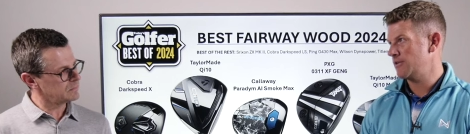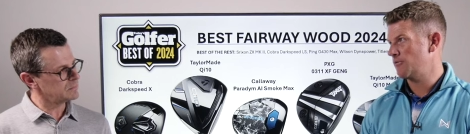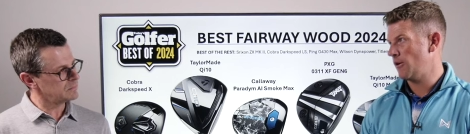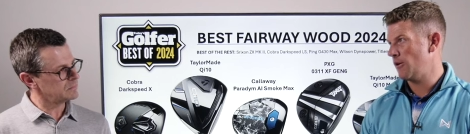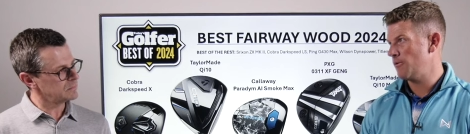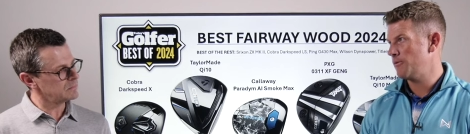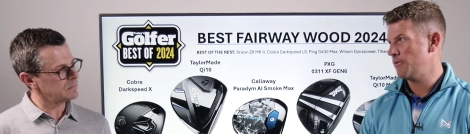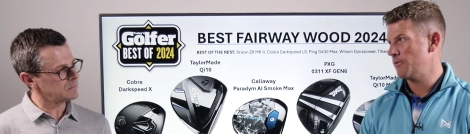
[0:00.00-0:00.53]
Speaker 1: of
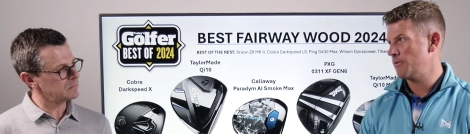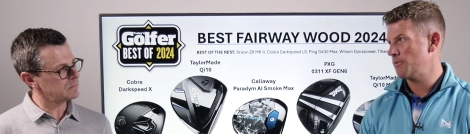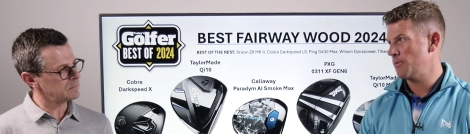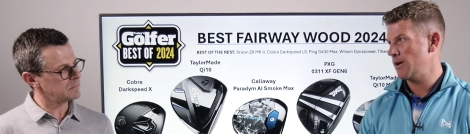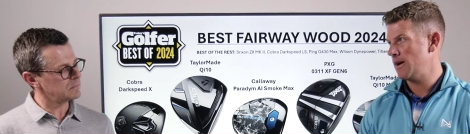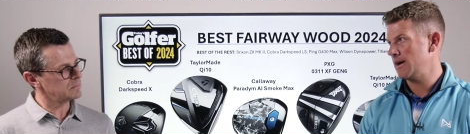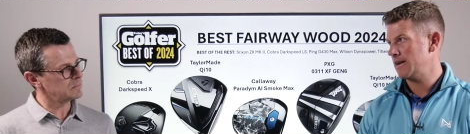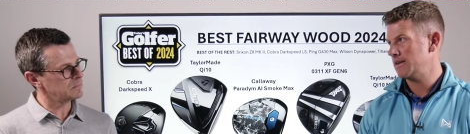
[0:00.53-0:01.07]
golfer, from
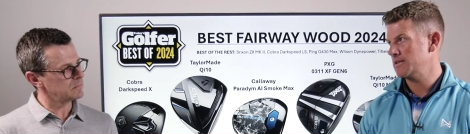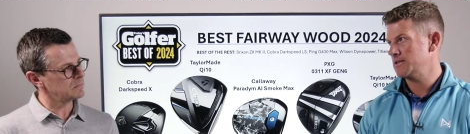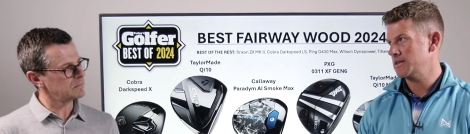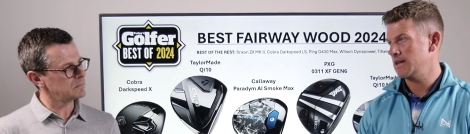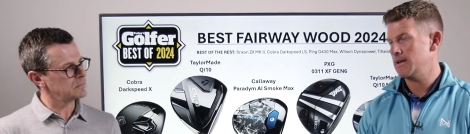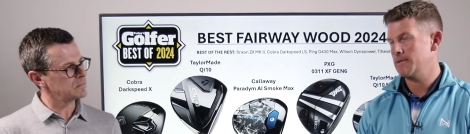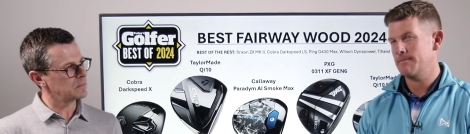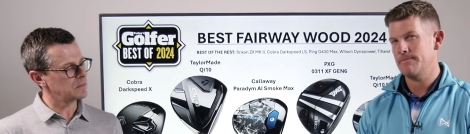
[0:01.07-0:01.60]
what I can
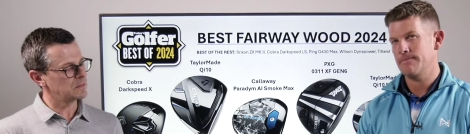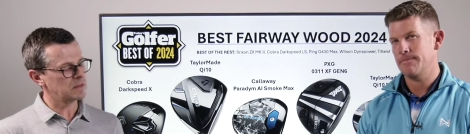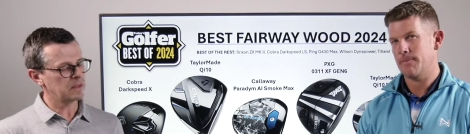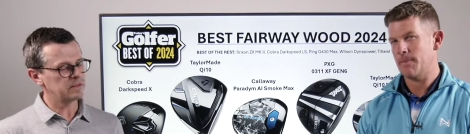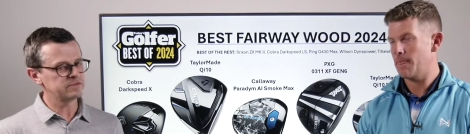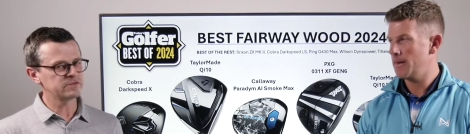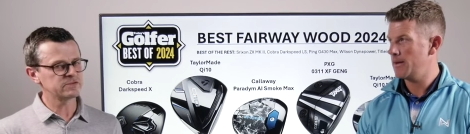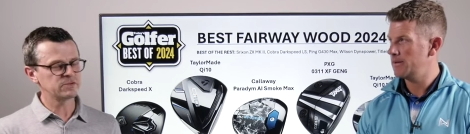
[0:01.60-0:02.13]
see.
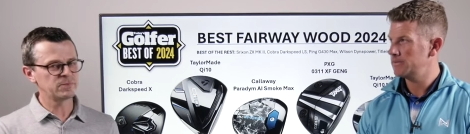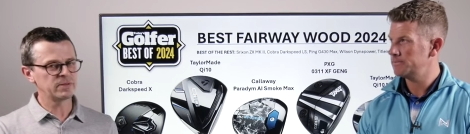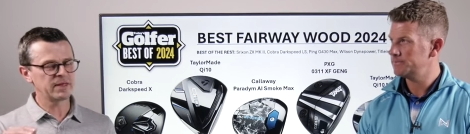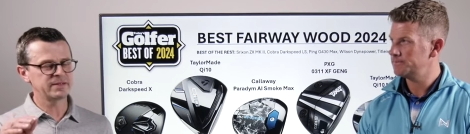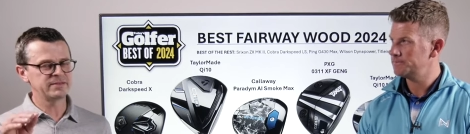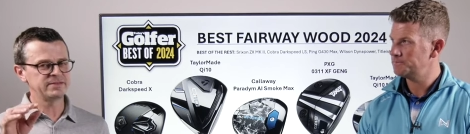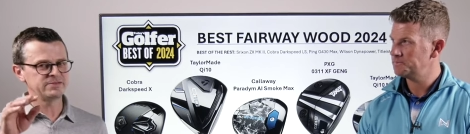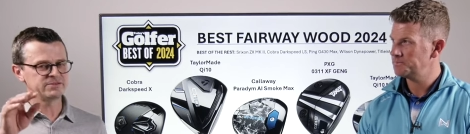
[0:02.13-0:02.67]
Speaker 2: Okay, just to put
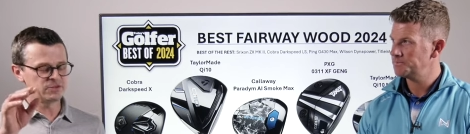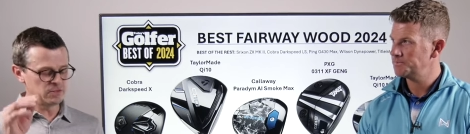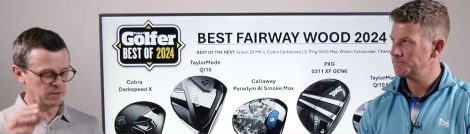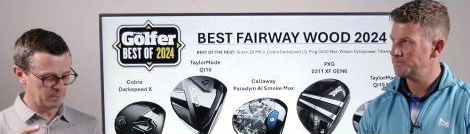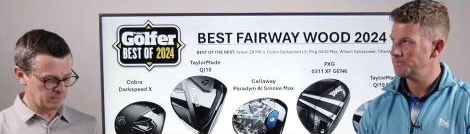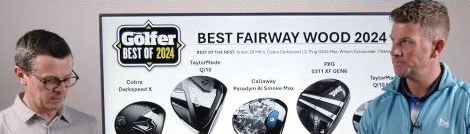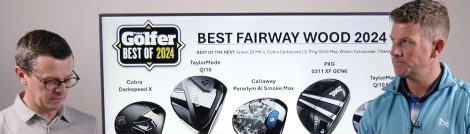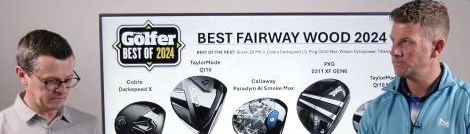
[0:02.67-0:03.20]
that into
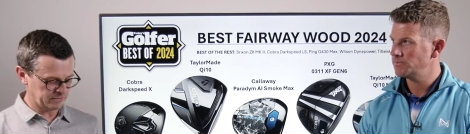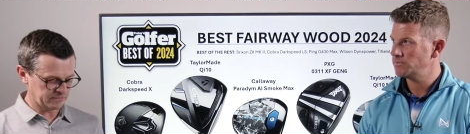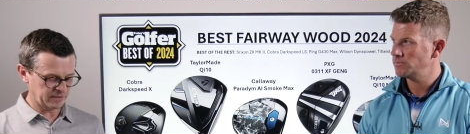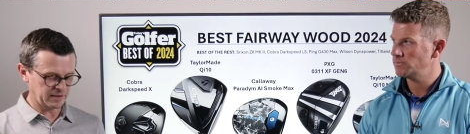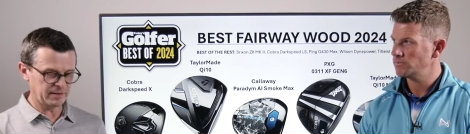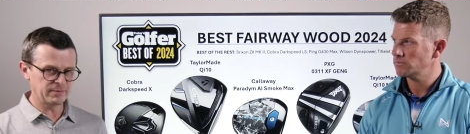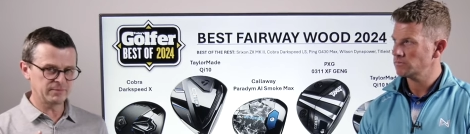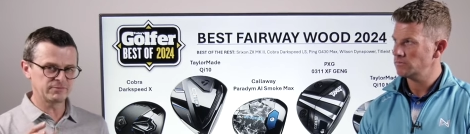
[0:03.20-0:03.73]
numbers,
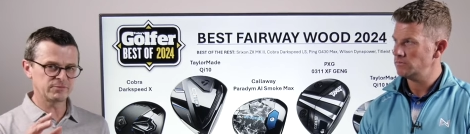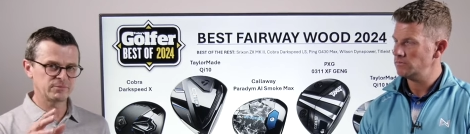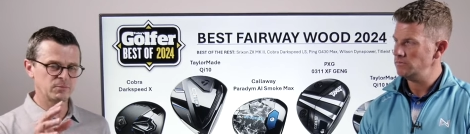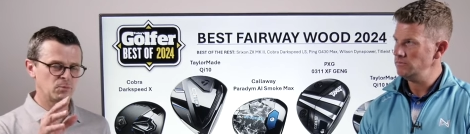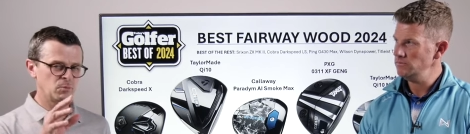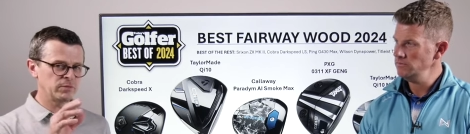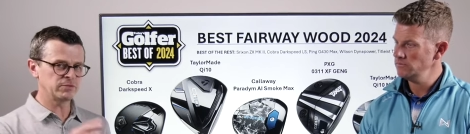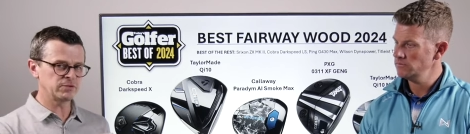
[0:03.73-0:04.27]
um,
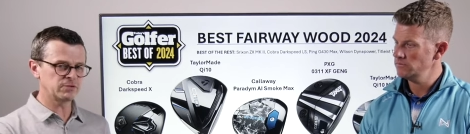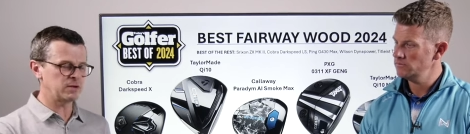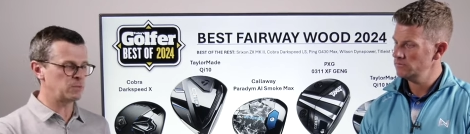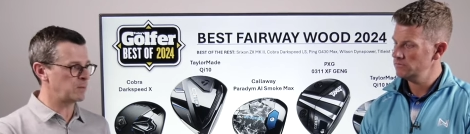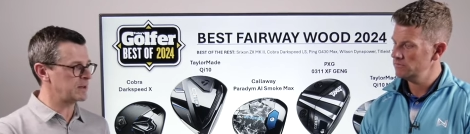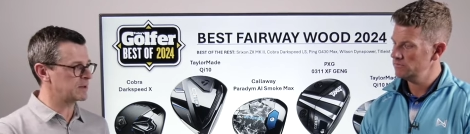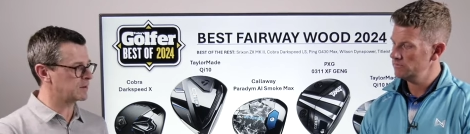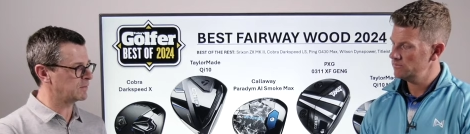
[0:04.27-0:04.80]
from one degree
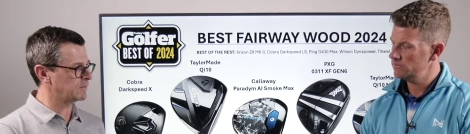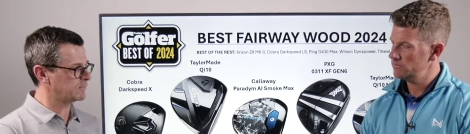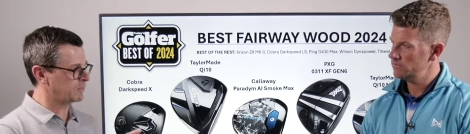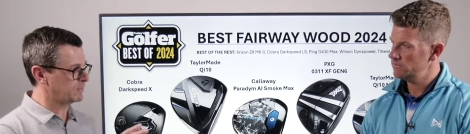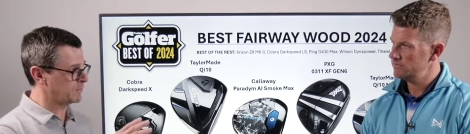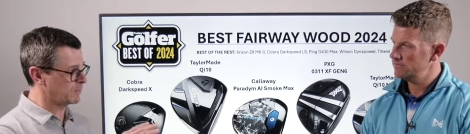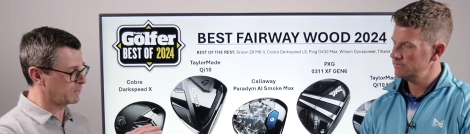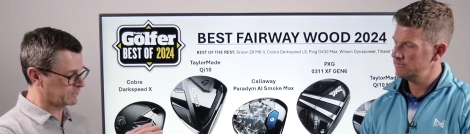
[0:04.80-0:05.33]
weaker loft
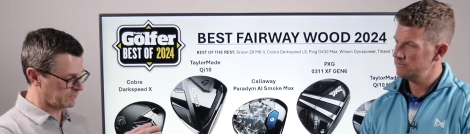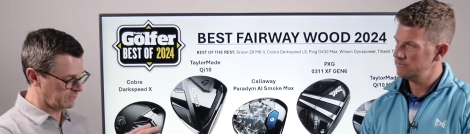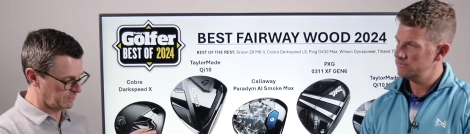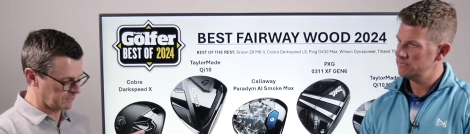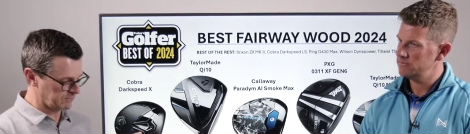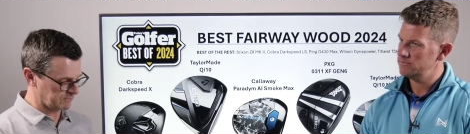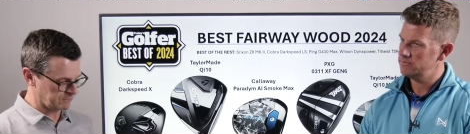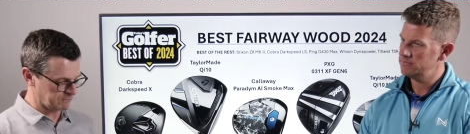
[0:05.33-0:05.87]
than most of the
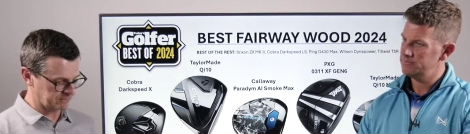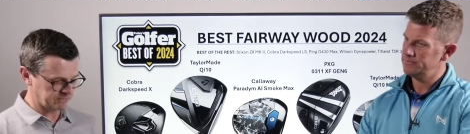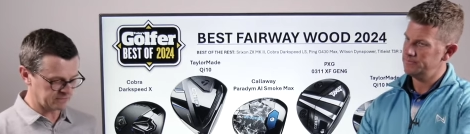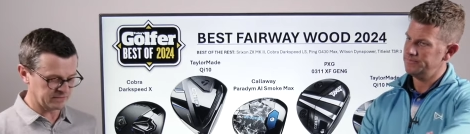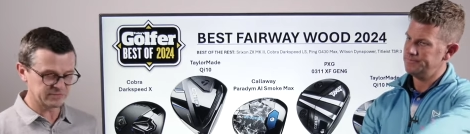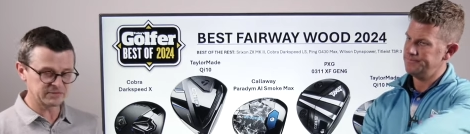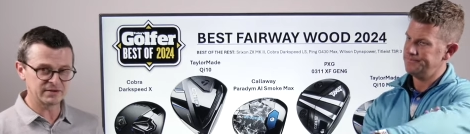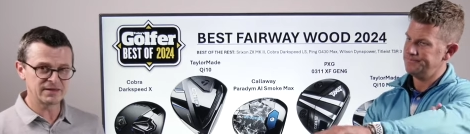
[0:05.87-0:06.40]
models that we
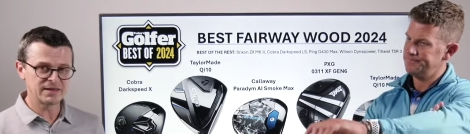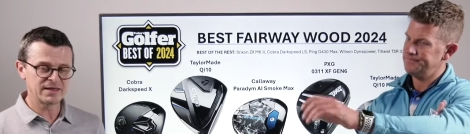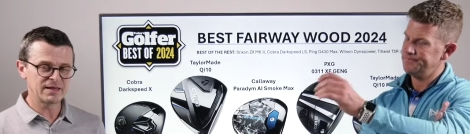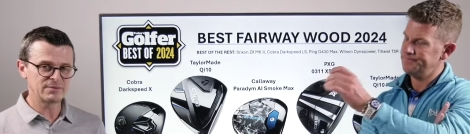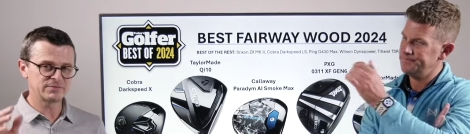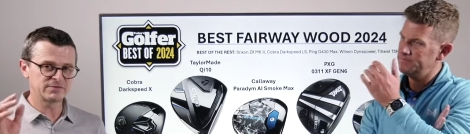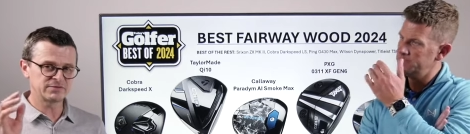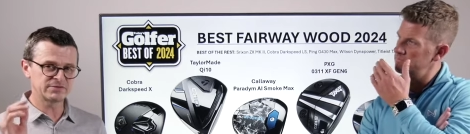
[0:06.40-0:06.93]
tested, it
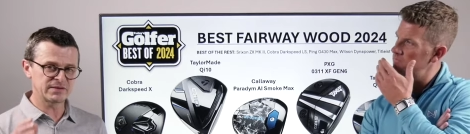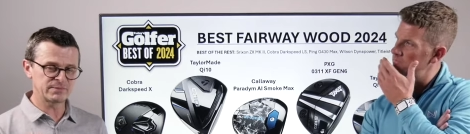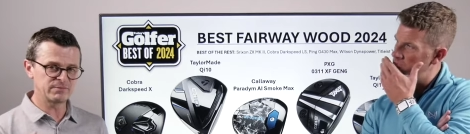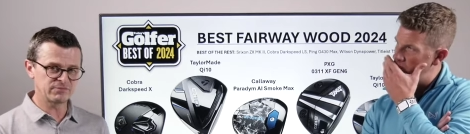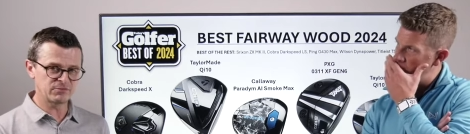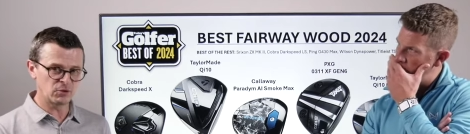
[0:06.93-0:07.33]
was the seventh